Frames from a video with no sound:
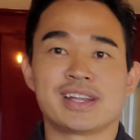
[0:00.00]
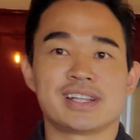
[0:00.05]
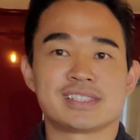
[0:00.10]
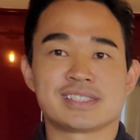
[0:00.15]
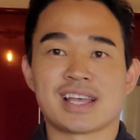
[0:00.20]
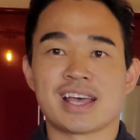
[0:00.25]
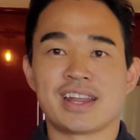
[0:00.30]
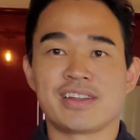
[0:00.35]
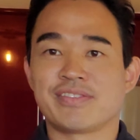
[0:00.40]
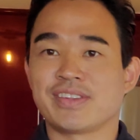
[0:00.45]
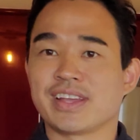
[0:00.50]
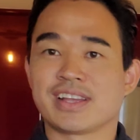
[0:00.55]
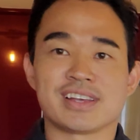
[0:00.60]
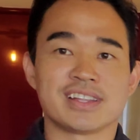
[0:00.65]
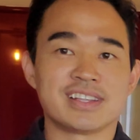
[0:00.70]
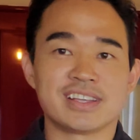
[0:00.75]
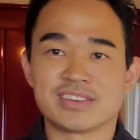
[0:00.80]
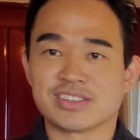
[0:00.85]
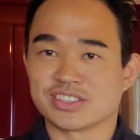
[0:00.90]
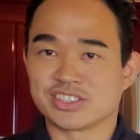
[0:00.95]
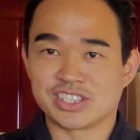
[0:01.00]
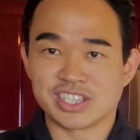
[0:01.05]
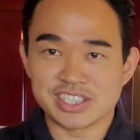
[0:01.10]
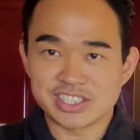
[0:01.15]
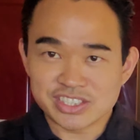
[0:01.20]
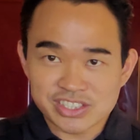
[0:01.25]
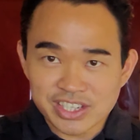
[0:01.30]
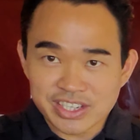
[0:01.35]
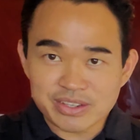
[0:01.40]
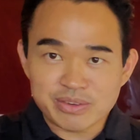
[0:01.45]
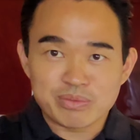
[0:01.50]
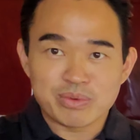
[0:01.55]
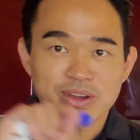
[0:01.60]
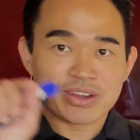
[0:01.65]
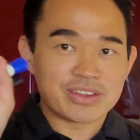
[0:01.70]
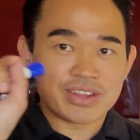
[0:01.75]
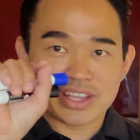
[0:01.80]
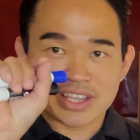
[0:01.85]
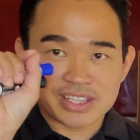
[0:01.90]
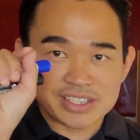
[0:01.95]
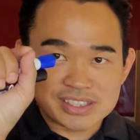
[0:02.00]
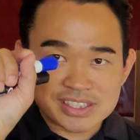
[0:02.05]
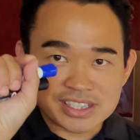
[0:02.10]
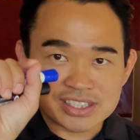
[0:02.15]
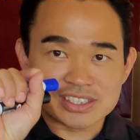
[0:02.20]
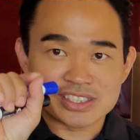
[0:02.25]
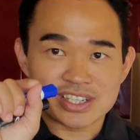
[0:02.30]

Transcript: It's kind of like a little cheat sheet where you can just